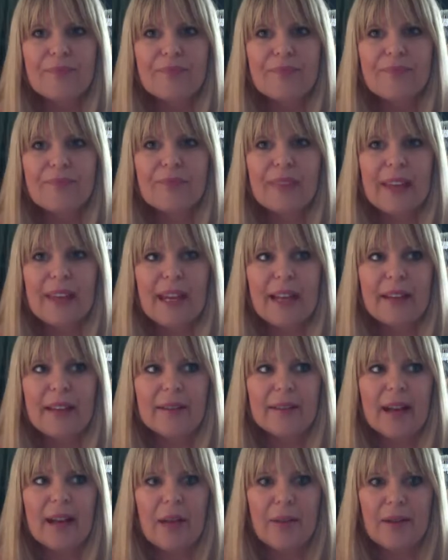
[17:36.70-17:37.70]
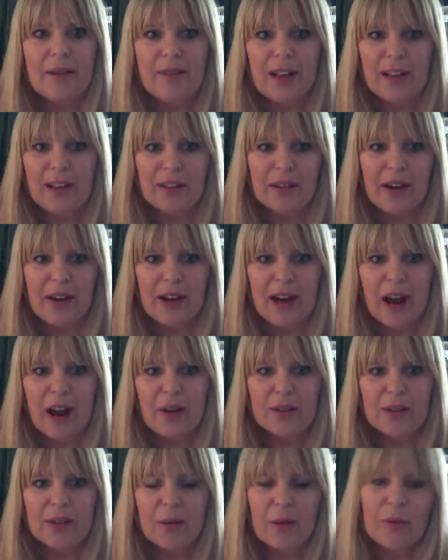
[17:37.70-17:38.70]
like I'm in Vegas right now,
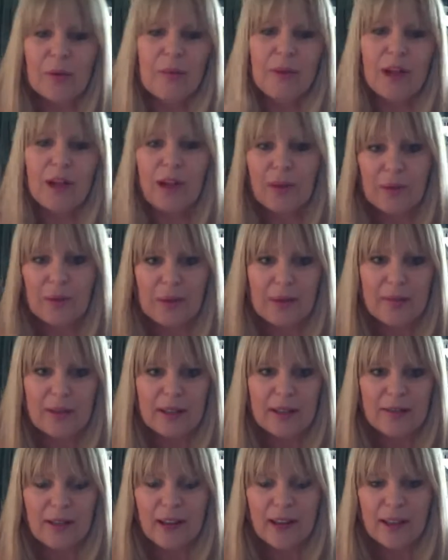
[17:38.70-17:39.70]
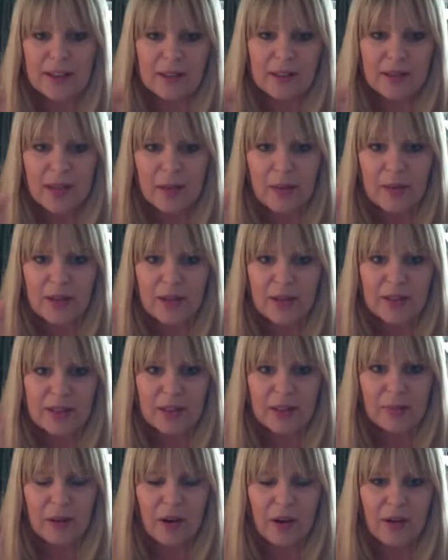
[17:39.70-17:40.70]
so it would be other people in Vegas. You type in your
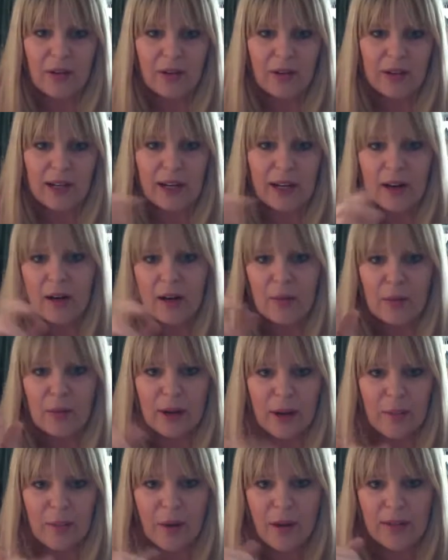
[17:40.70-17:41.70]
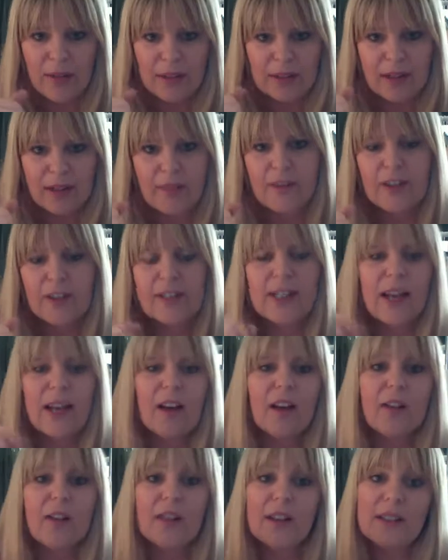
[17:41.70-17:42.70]
zip code and it'll bring up all the stuff for
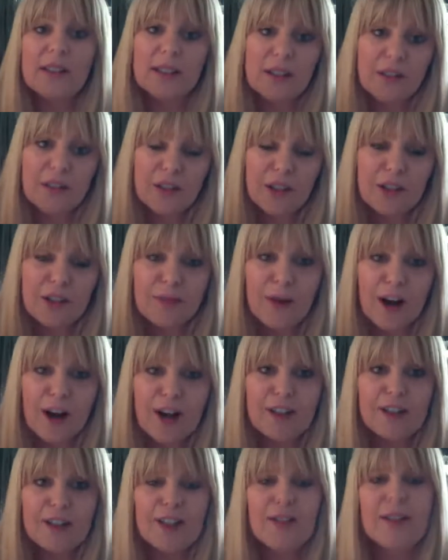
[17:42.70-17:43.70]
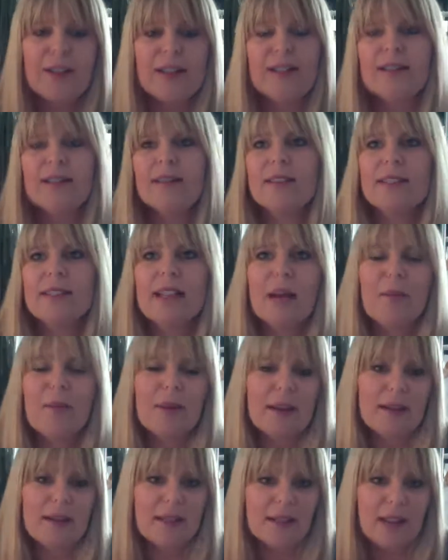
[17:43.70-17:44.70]
sale. There is a search bar, so you can type
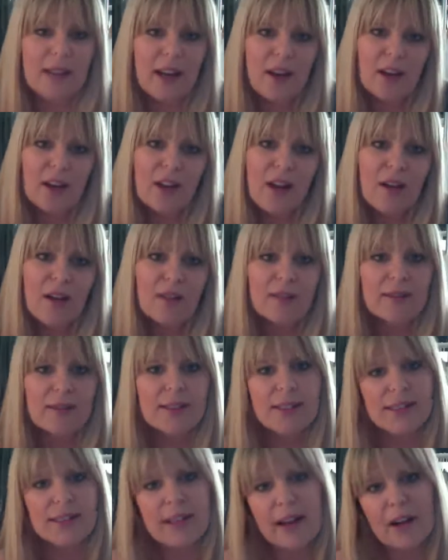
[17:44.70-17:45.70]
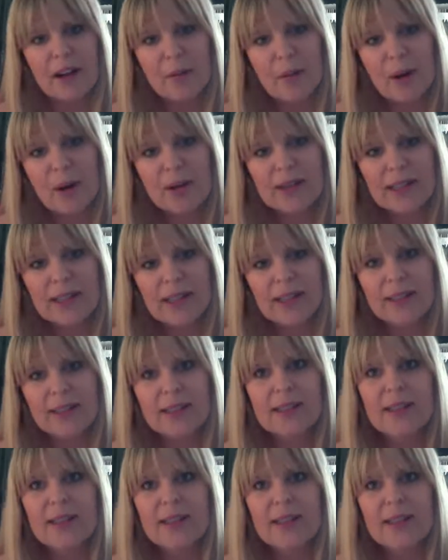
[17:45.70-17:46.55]
in designer clothes, designer purses.